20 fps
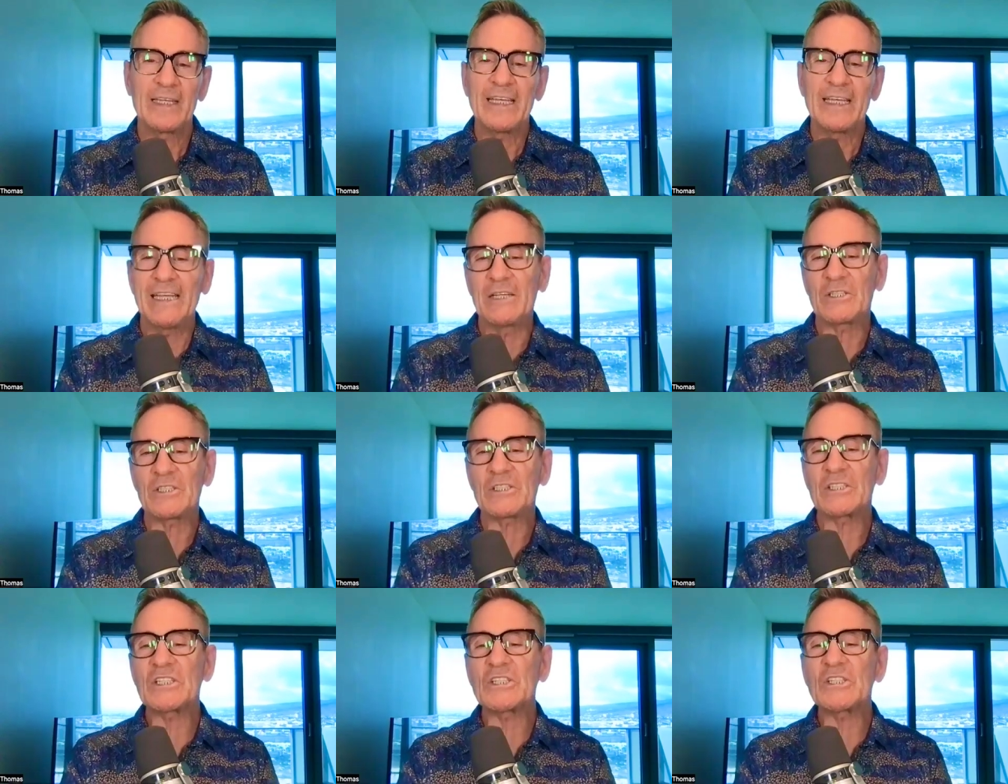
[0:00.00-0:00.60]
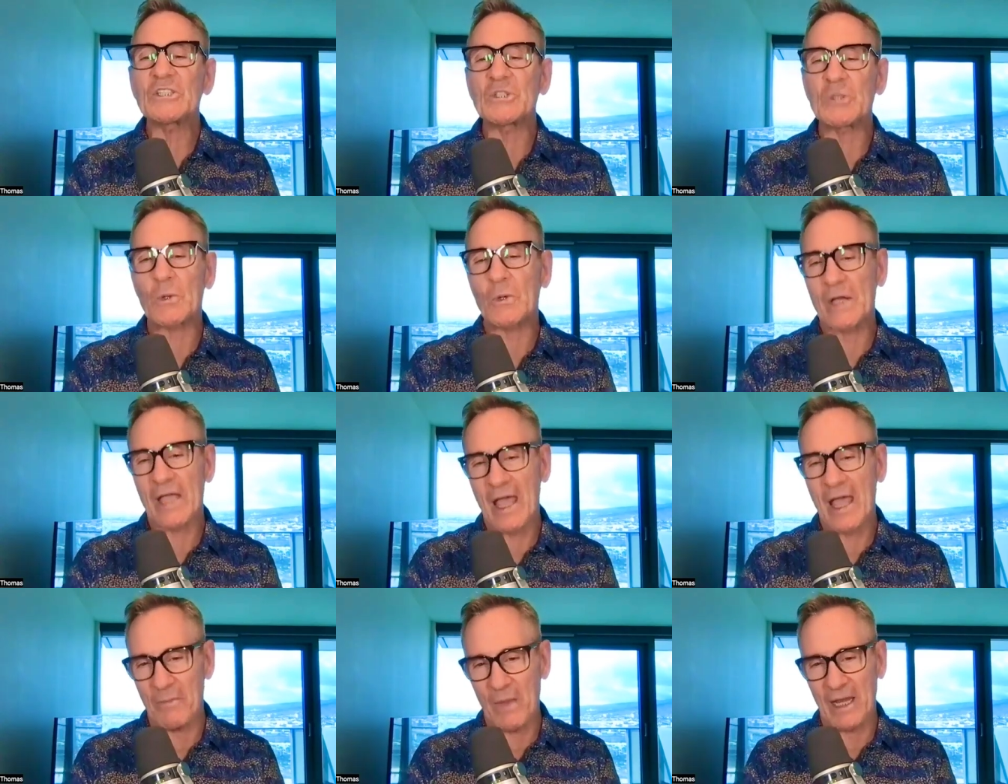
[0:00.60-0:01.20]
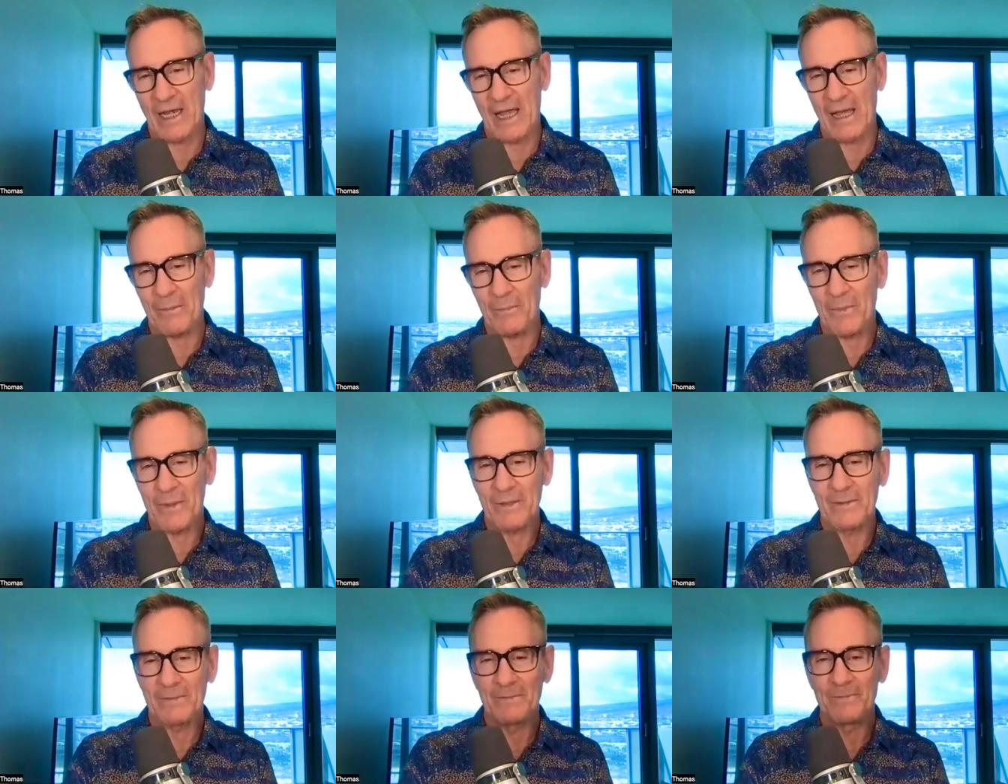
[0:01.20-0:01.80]
Here's the story I made
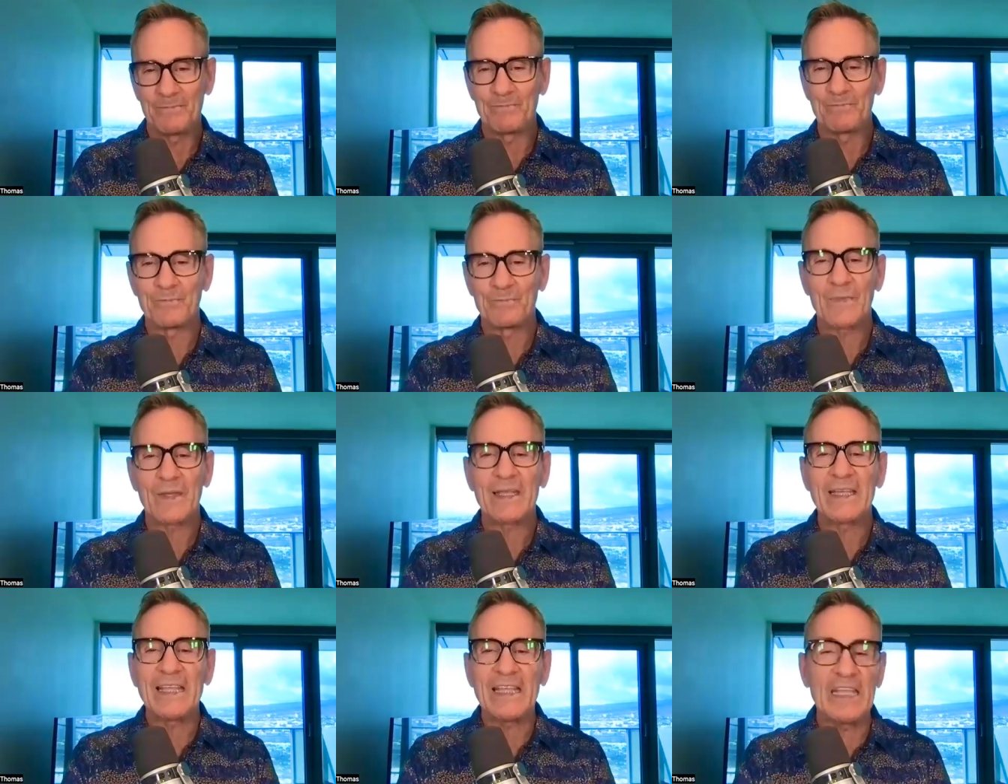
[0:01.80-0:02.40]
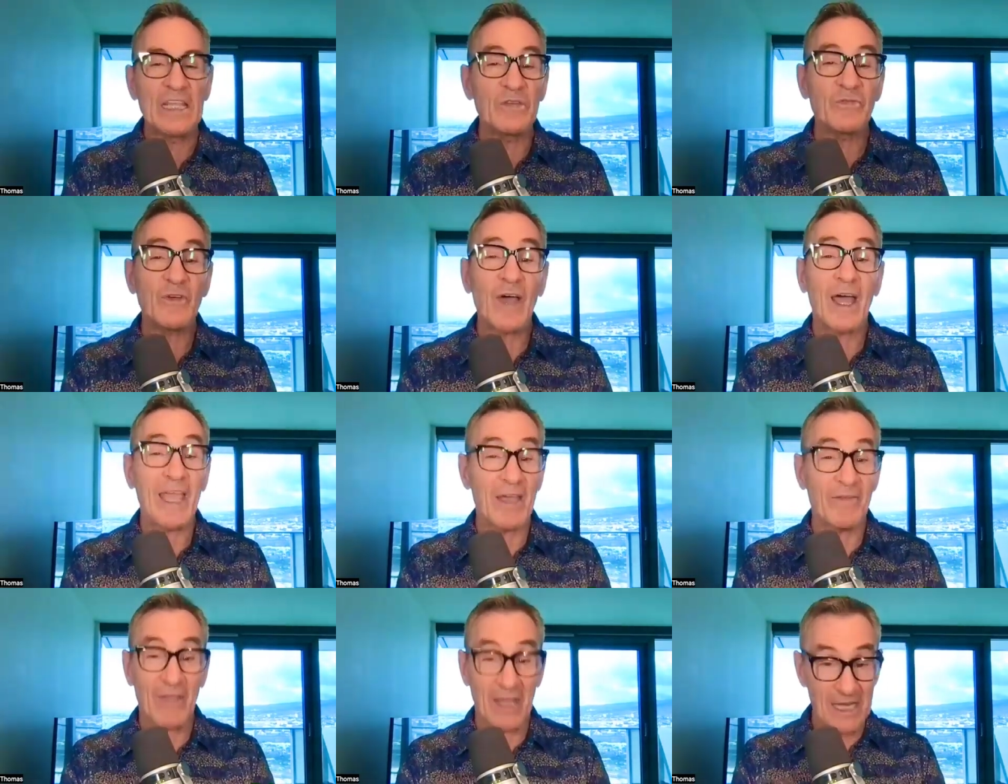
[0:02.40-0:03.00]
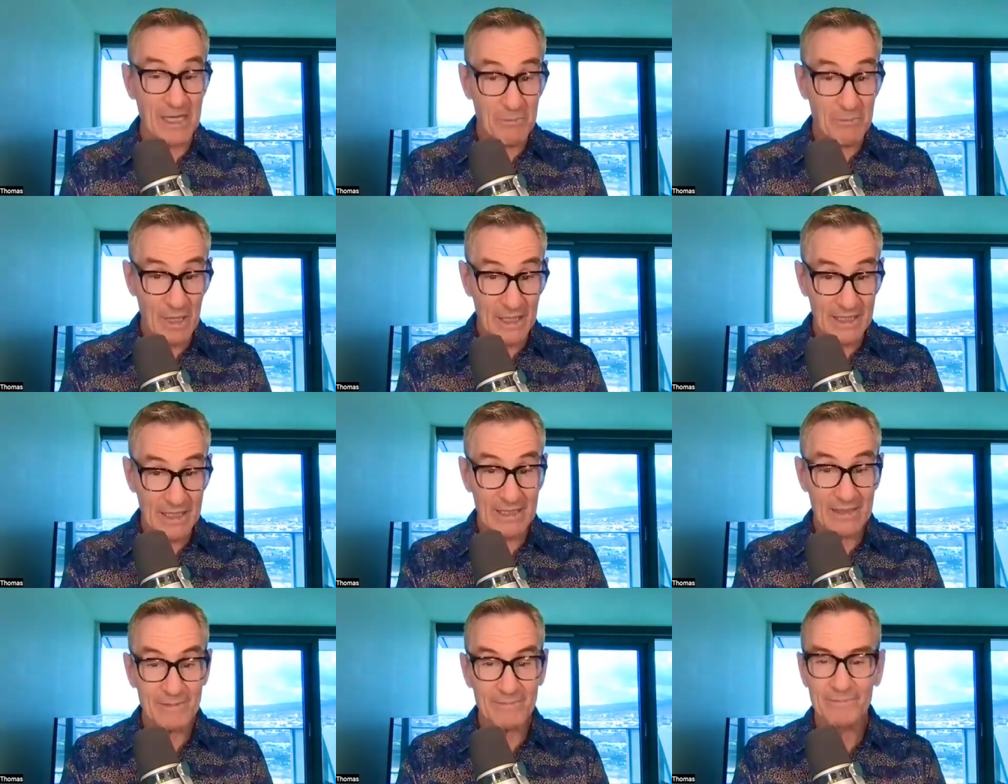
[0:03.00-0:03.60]
up. If I have any
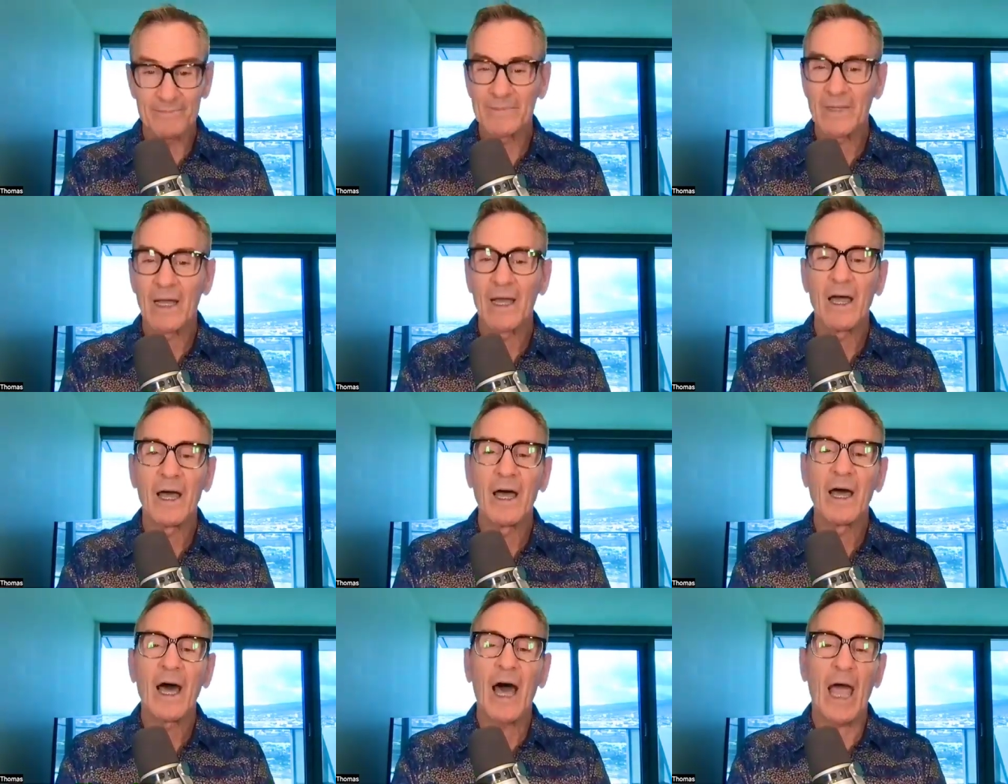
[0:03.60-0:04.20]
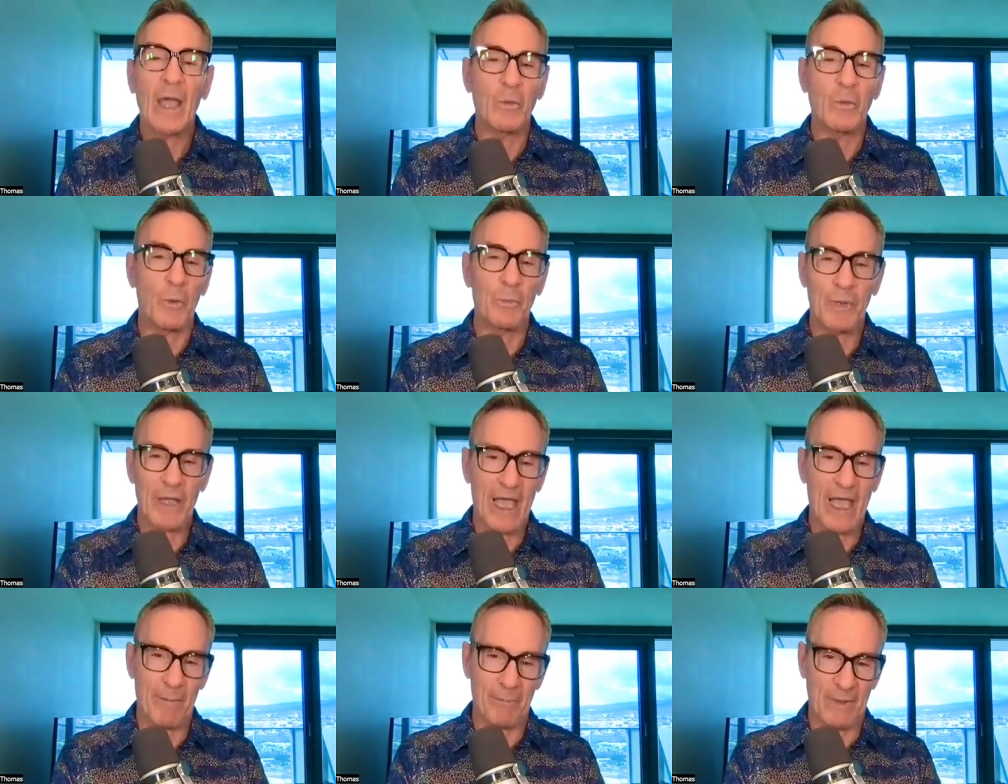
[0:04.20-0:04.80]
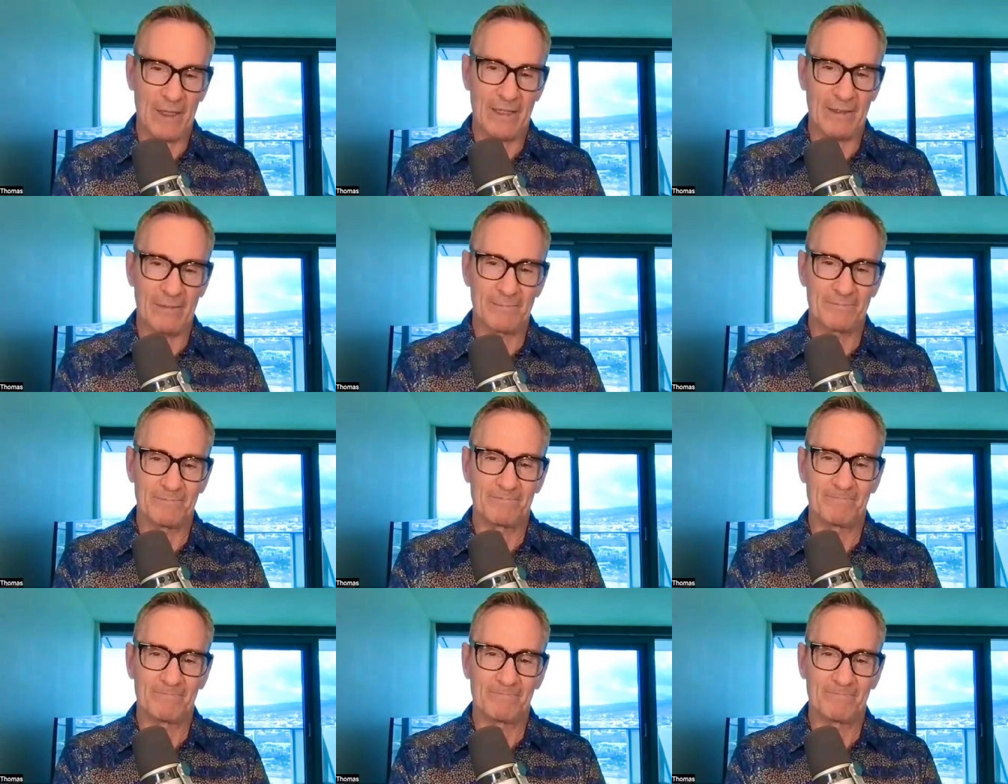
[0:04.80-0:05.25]
money, I won't be happy.